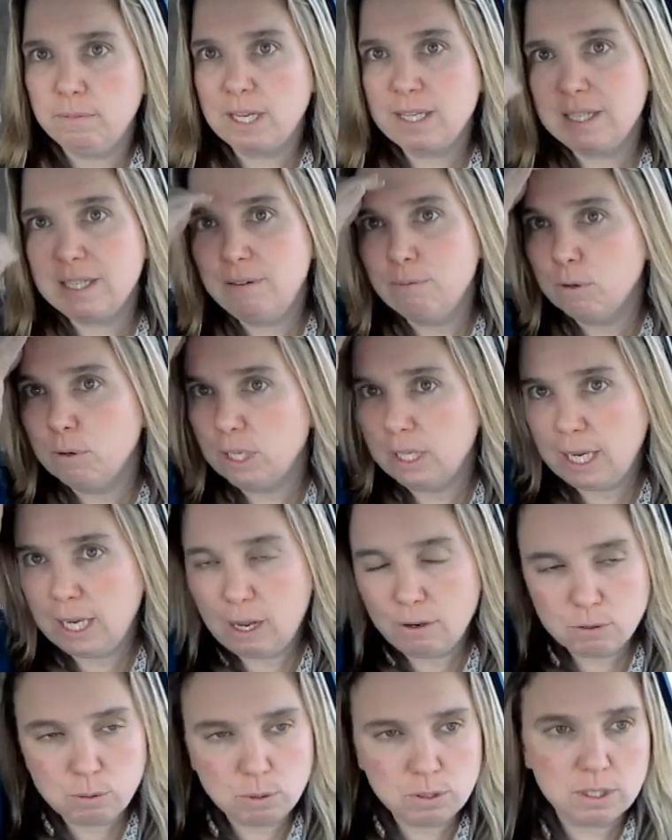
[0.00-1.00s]
It doesn't even really
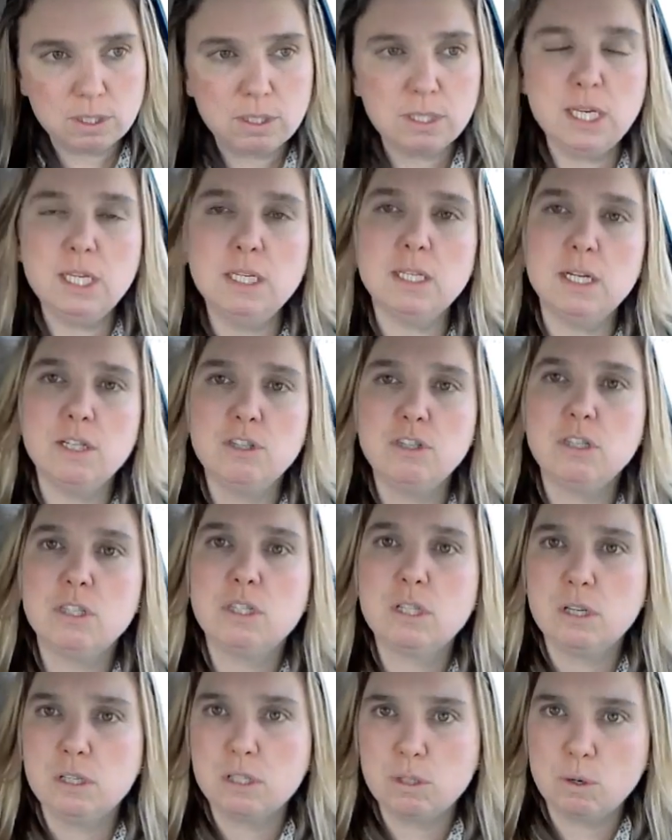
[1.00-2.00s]
count towards the season. It
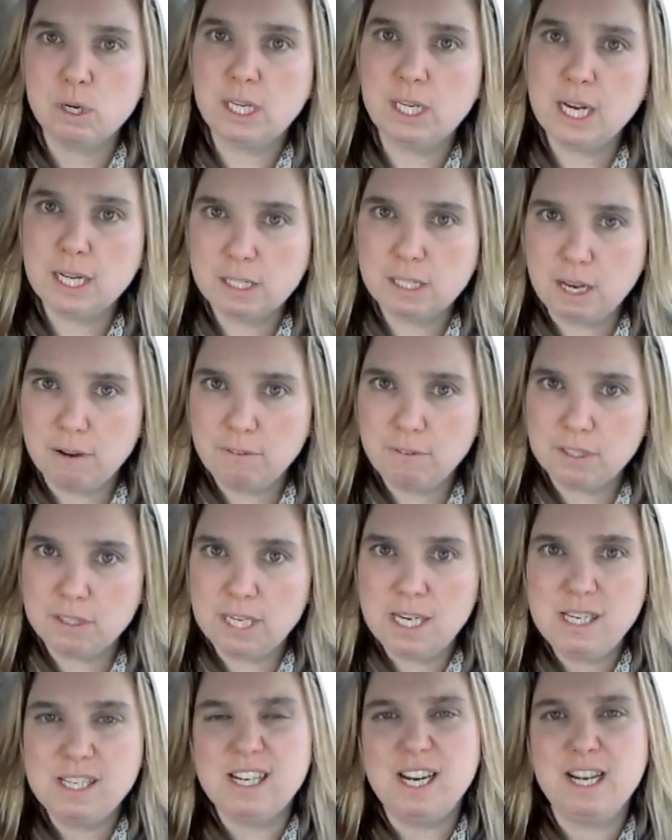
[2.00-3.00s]
just sort of kicks off the
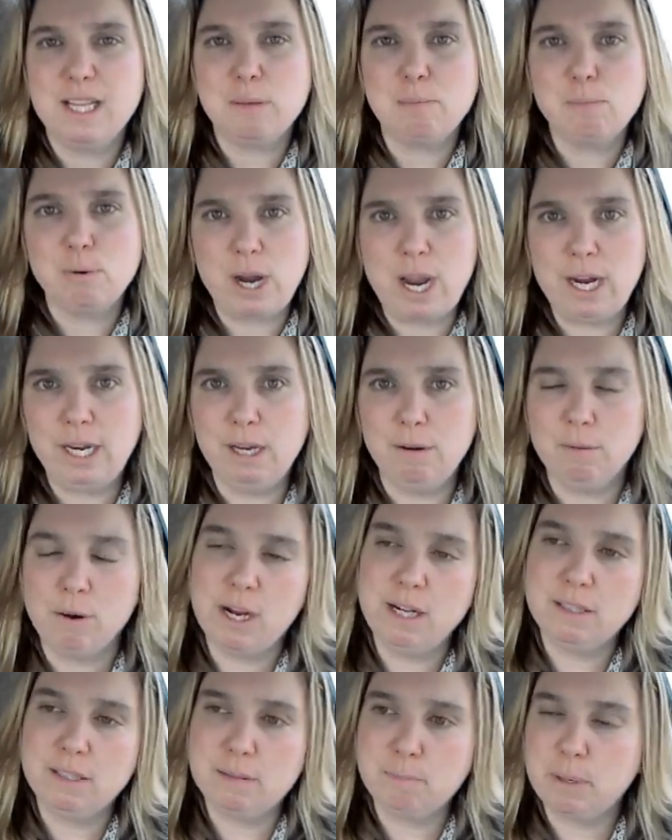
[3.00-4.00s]
season and it's bragging
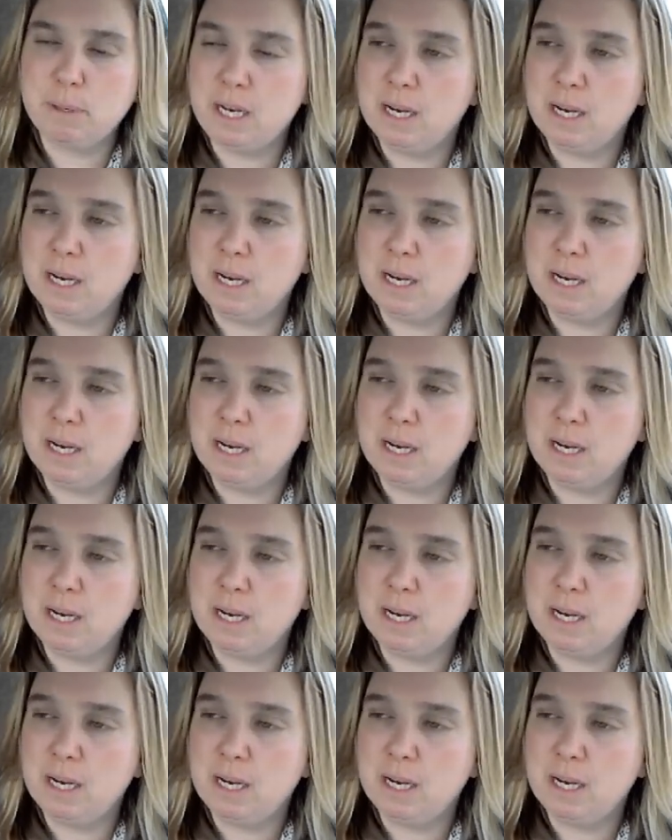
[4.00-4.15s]
rights.